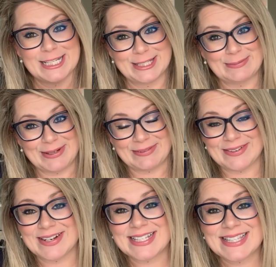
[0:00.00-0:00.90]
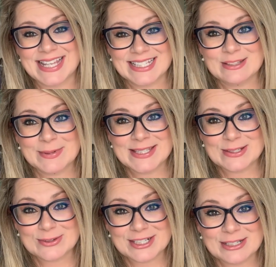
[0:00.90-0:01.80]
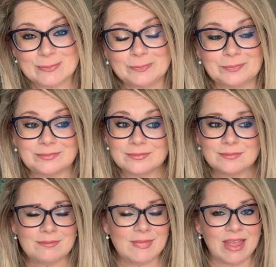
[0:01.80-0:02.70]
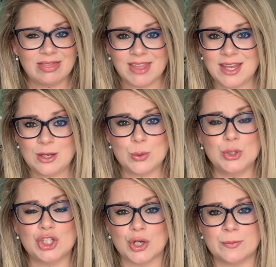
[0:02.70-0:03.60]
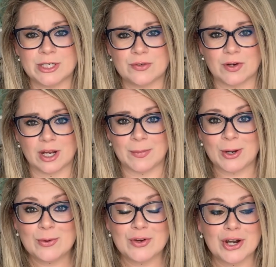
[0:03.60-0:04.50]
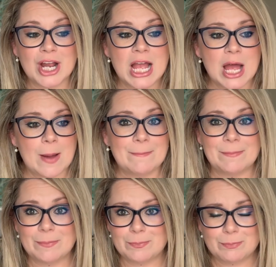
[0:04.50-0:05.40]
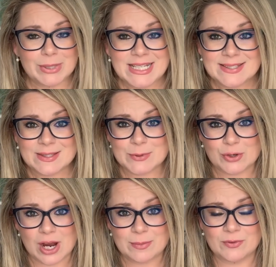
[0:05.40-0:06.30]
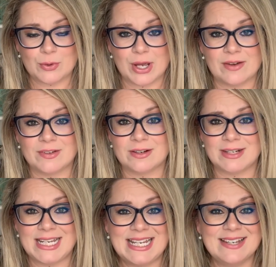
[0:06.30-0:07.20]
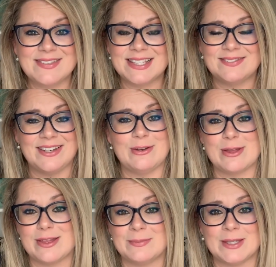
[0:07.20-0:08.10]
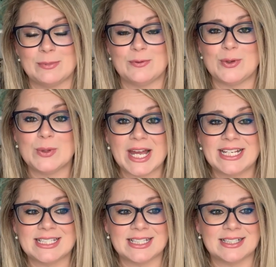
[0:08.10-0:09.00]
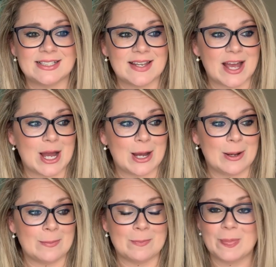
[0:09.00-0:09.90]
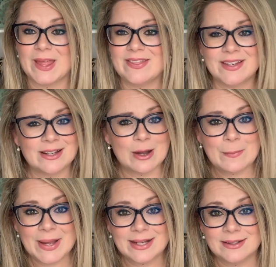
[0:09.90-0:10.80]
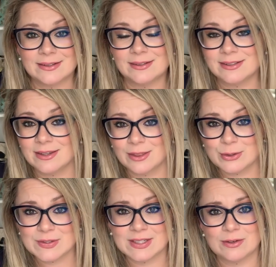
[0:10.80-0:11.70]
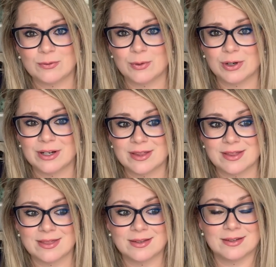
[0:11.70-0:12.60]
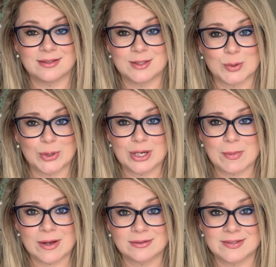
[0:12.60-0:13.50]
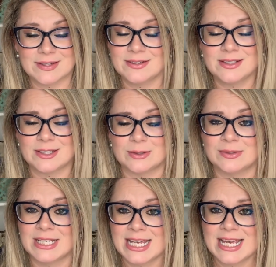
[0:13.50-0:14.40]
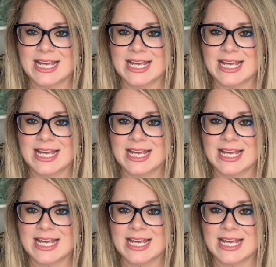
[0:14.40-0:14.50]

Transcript: So anyway, you guys, that's my story. Thank you so much for coming over. Please subscribe if you haven't already. Give this video a thumbs up if you liked it. And then come back on Thursday for the story about Sierra Leone.